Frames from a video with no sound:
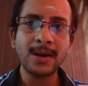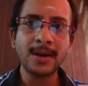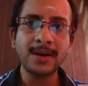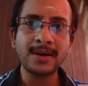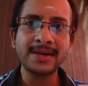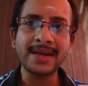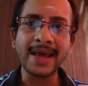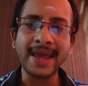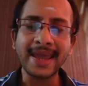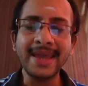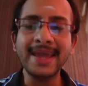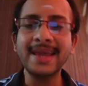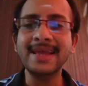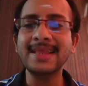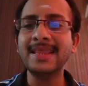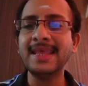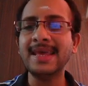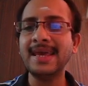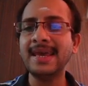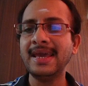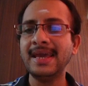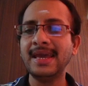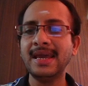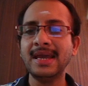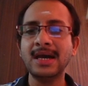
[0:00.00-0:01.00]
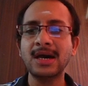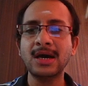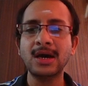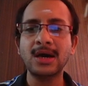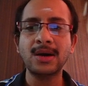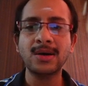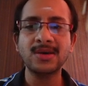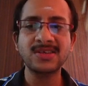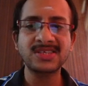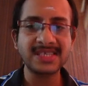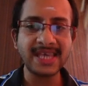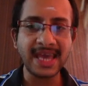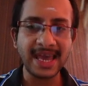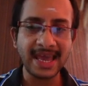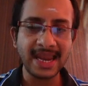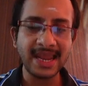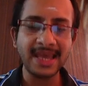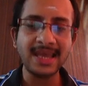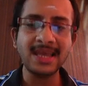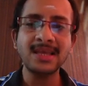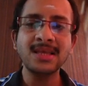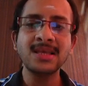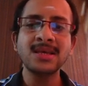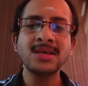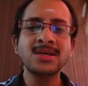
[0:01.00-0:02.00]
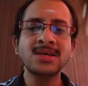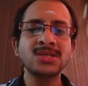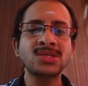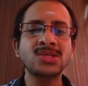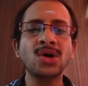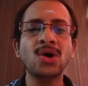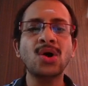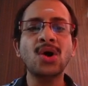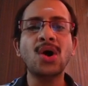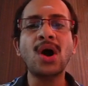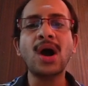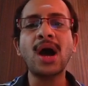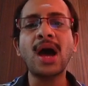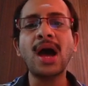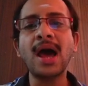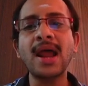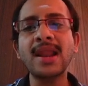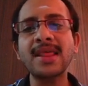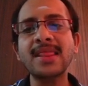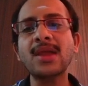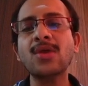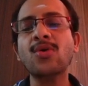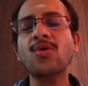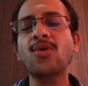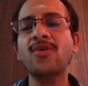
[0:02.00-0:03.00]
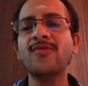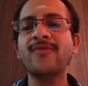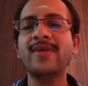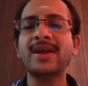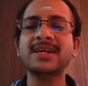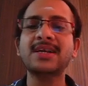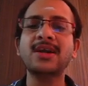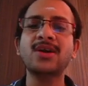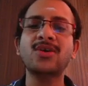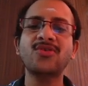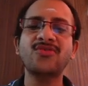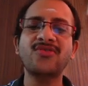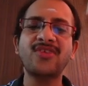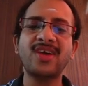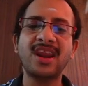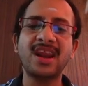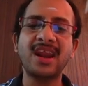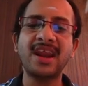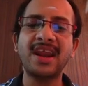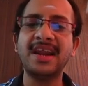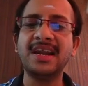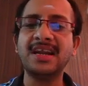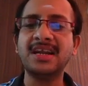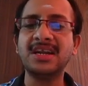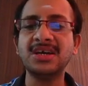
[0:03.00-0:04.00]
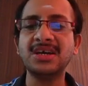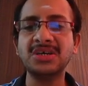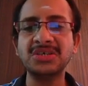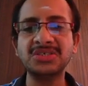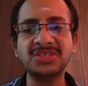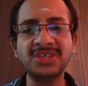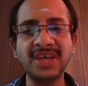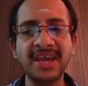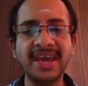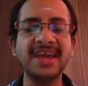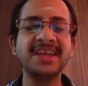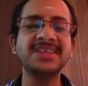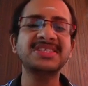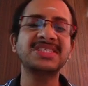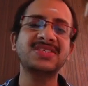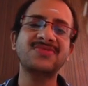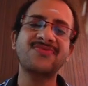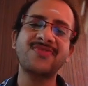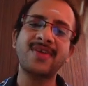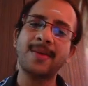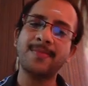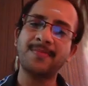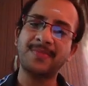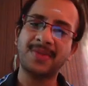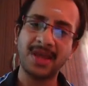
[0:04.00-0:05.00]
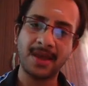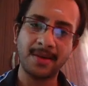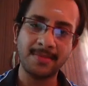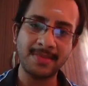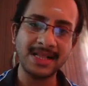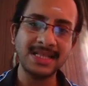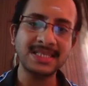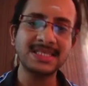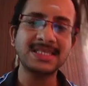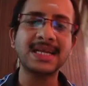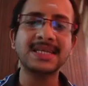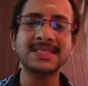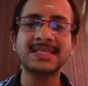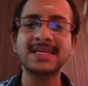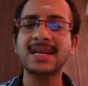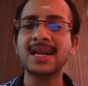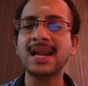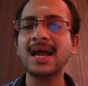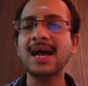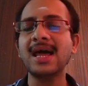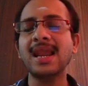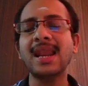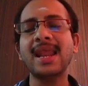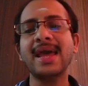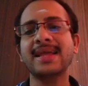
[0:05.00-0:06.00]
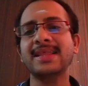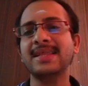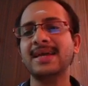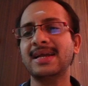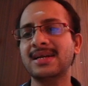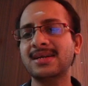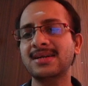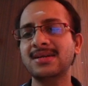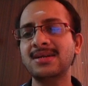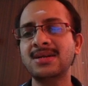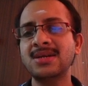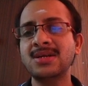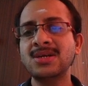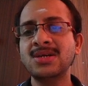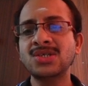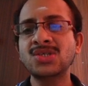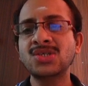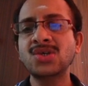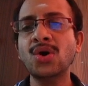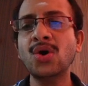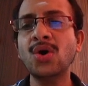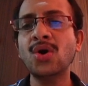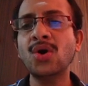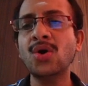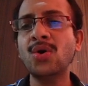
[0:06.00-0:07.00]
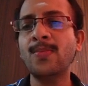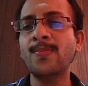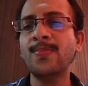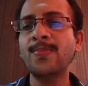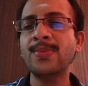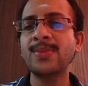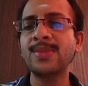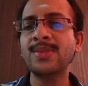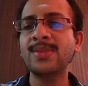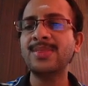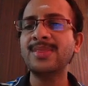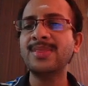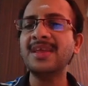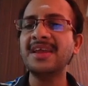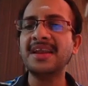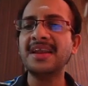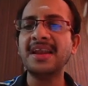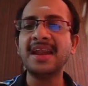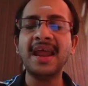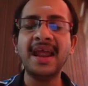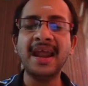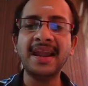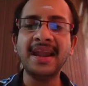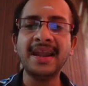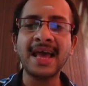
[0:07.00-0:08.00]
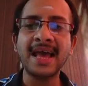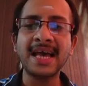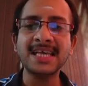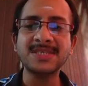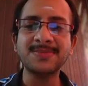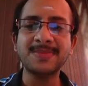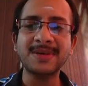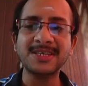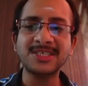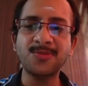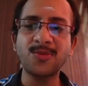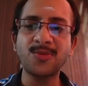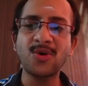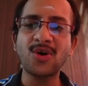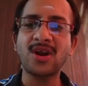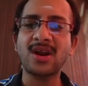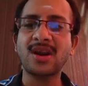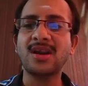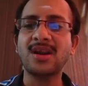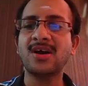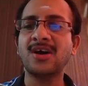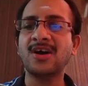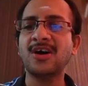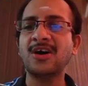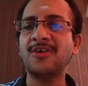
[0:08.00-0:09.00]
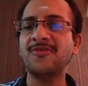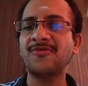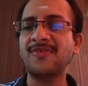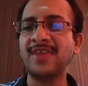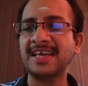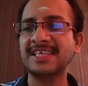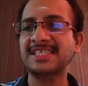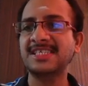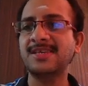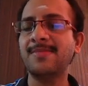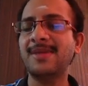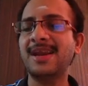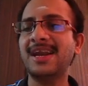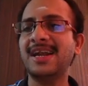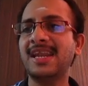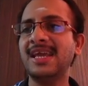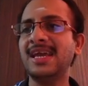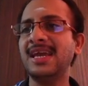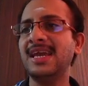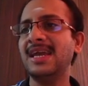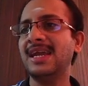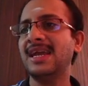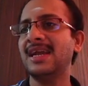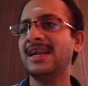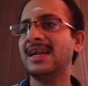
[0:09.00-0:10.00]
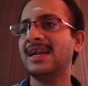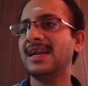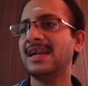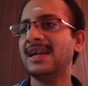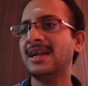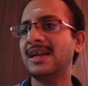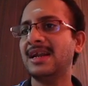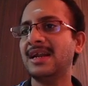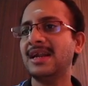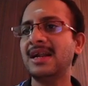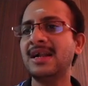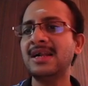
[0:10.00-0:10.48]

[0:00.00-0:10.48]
tying the scaling. So another code vector to generate chairs from tables, etc., like that. So it has much more flexibility in